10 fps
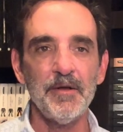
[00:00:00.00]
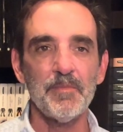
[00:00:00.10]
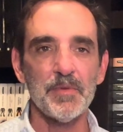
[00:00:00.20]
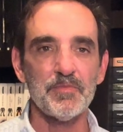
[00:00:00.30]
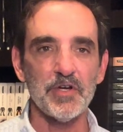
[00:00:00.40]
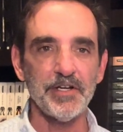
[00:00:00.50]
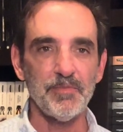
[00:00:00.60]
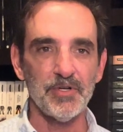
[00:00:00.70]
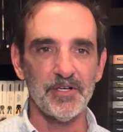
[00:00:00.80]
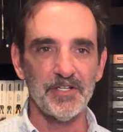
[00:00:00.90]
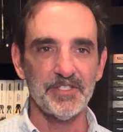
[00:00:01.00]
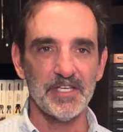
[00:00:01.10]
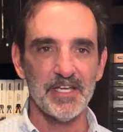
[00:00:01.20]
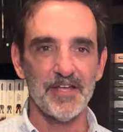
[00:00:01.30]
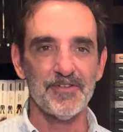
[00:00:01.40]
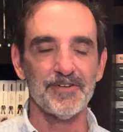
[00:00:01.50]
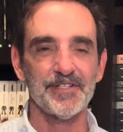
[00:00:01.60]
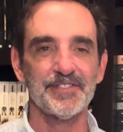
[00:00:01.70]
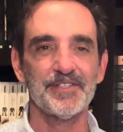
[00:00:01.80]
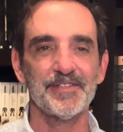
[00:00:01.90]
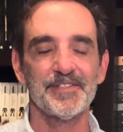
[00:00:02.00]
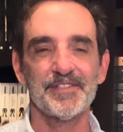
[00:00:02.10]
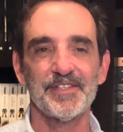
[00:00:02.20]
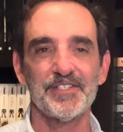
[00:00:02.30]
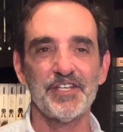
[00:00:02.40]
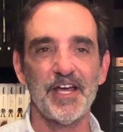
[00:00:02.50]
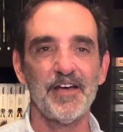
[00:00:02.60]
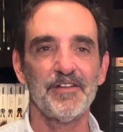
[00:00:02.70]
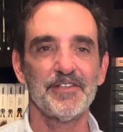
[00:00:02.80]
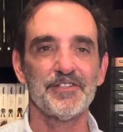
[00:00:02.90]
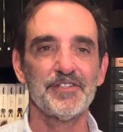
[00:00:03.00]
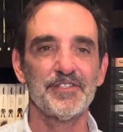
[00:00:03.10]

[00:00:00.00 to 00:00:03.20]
But trying to put it all together is, is the challenge.